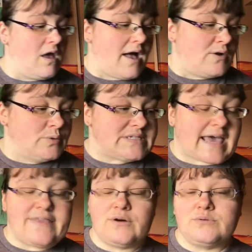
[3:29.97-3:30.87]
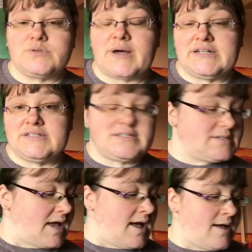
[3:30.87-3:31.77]
I always get those
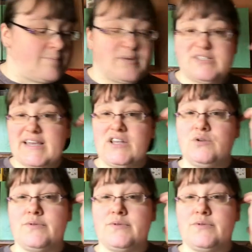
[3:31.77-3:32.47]
ones because I can use